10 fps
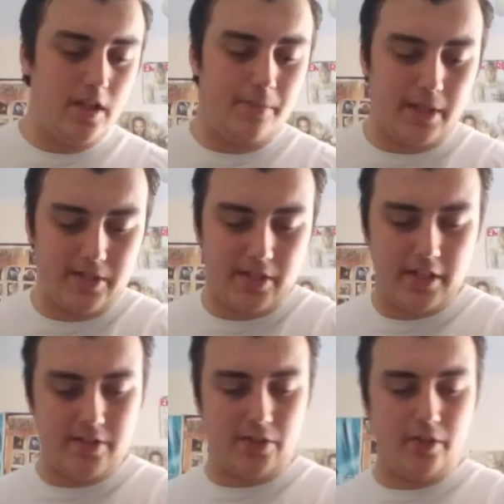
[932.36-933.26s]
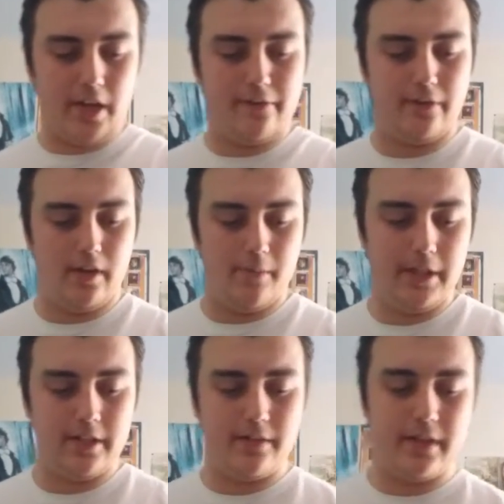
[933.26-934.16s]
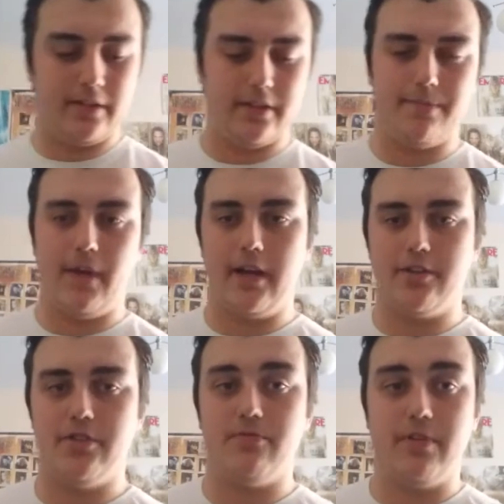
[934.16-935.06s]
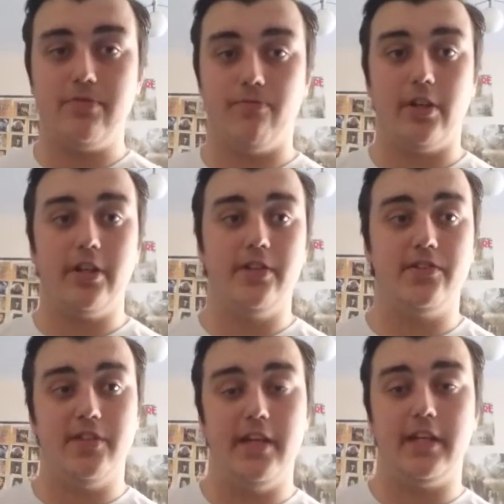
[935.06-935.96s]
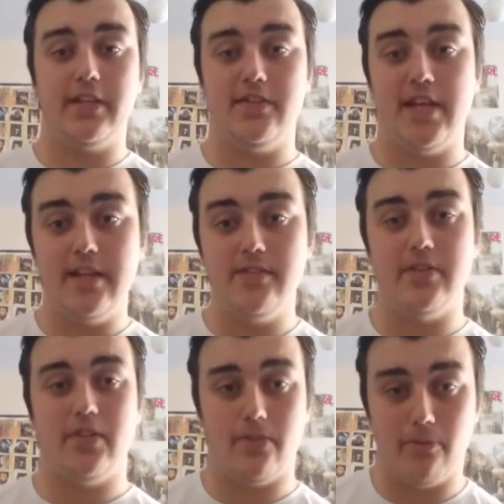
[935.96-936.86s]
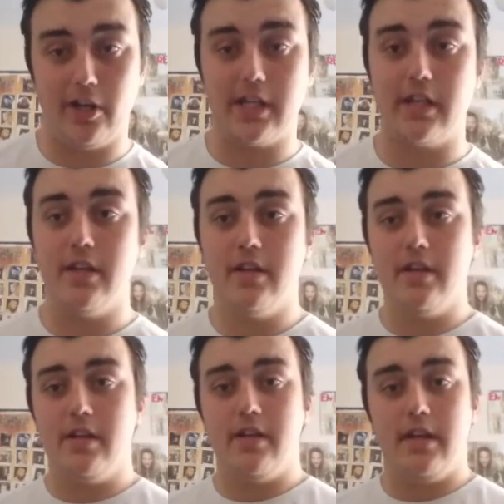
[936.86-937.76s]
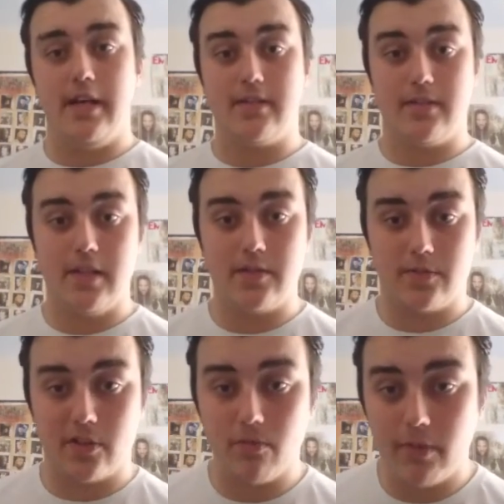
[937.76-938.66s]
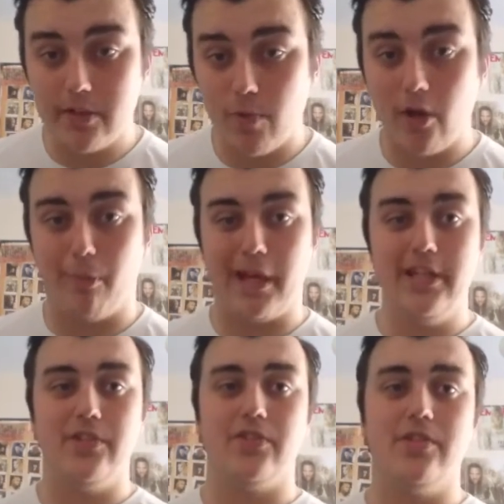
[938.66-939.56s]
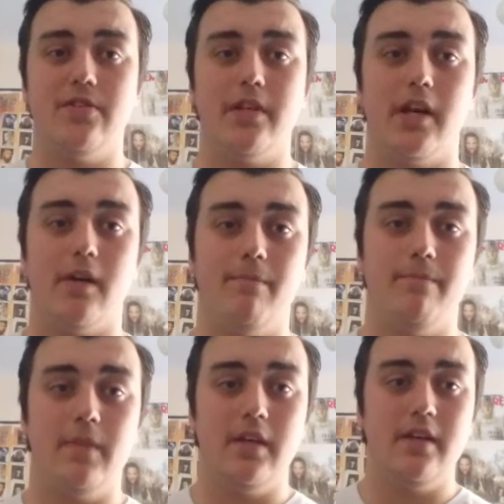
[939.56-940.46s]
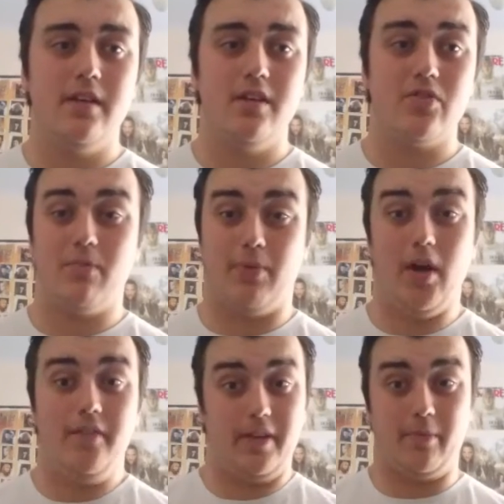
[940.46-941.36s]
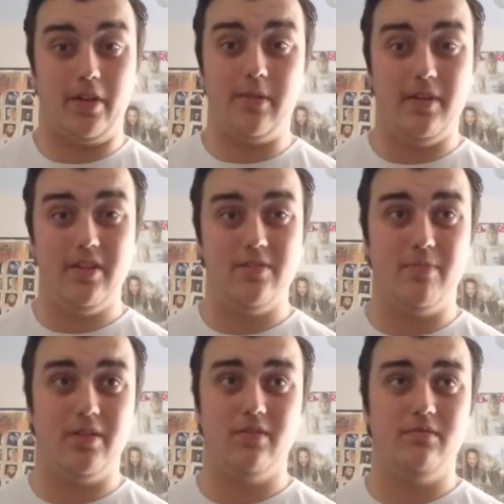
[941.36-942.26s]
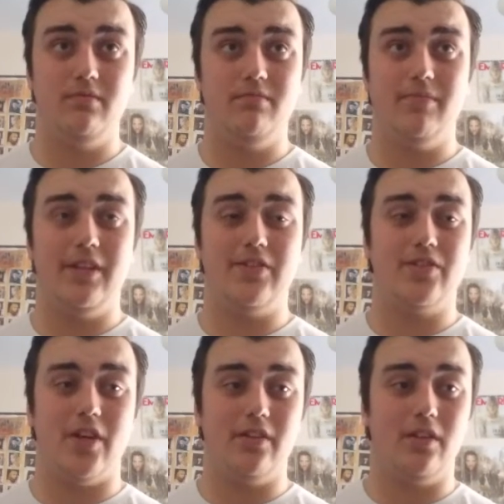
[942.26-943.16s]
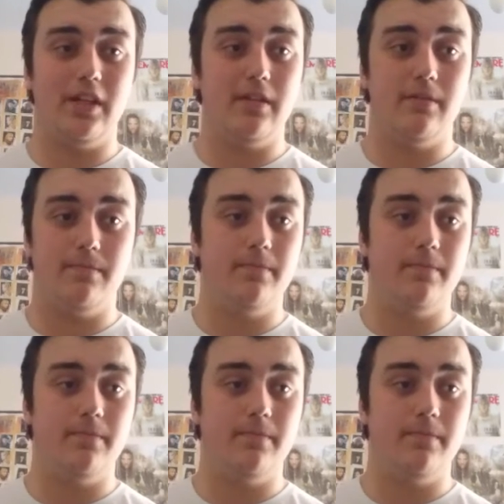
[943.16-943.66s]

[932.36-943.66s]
that being said, it's a good effort. I mean, I think the action's it's fun and entertaining. It's tense. It's thrilling. It's it's good. It's well paced. Um, it's not perfect by any means, but it's certainly